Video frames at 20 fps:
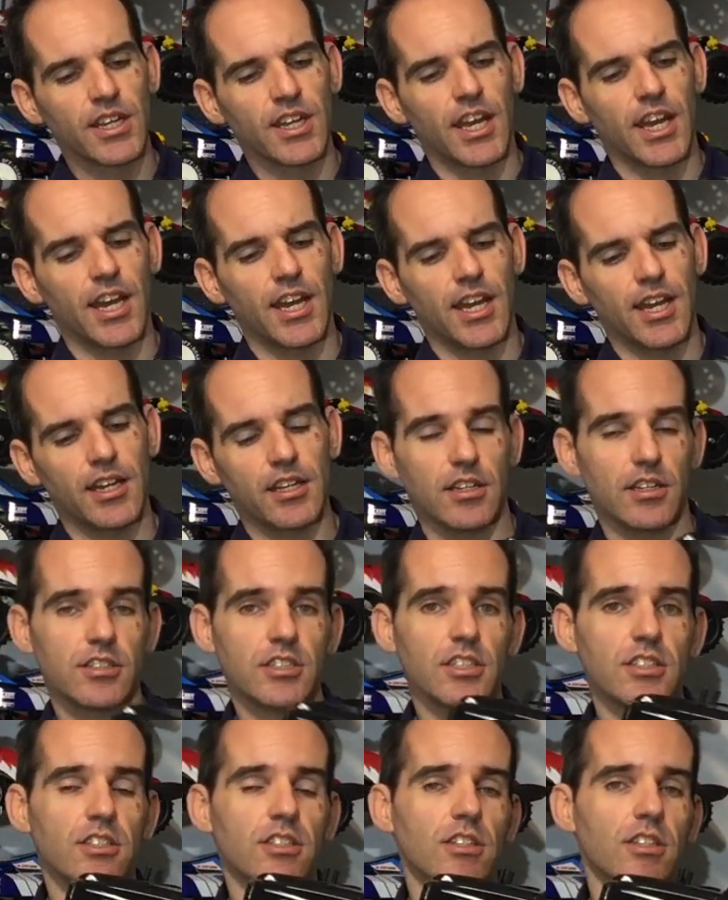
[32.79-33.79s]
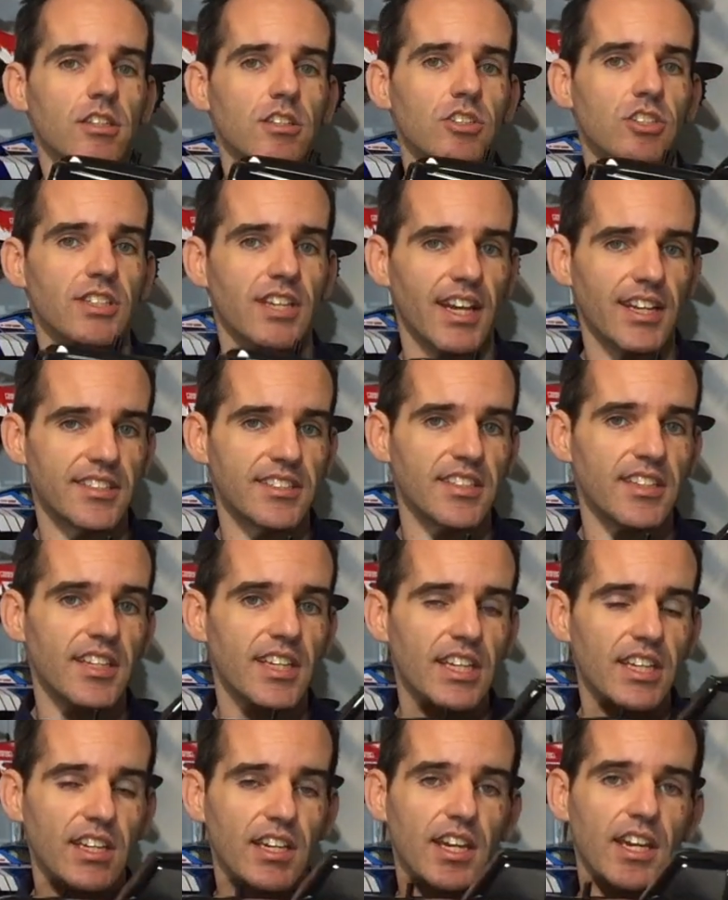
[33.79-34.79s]
I did the
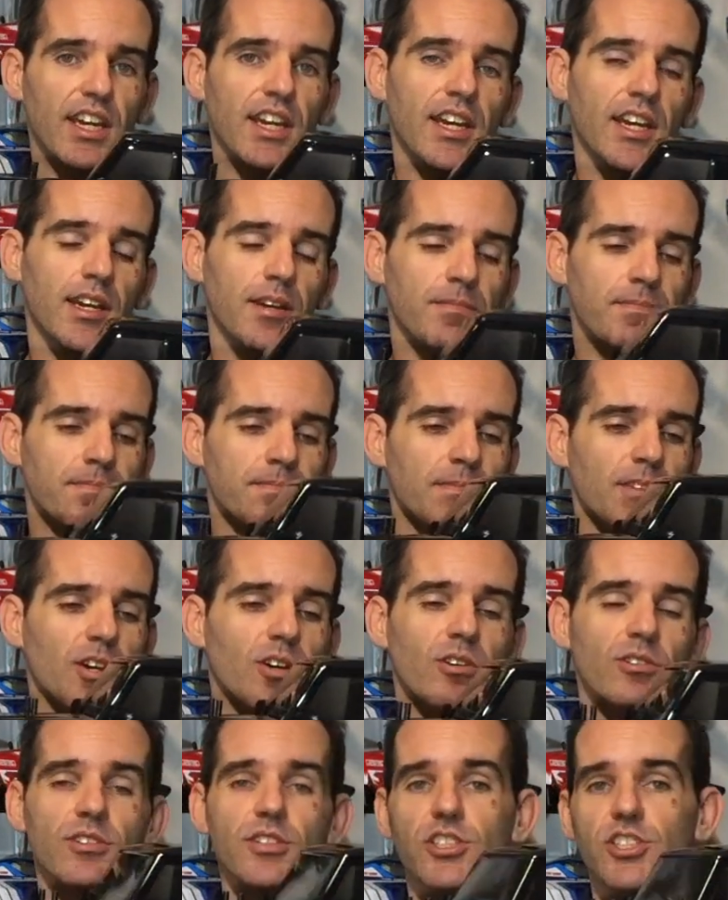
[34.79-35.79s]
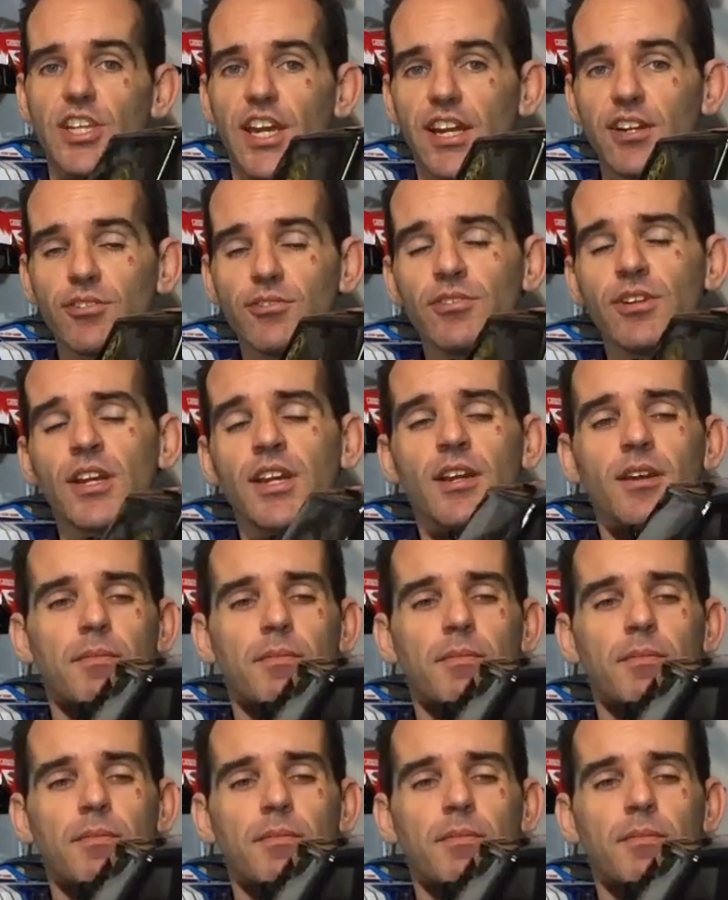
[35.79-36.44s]
chassis on the channel,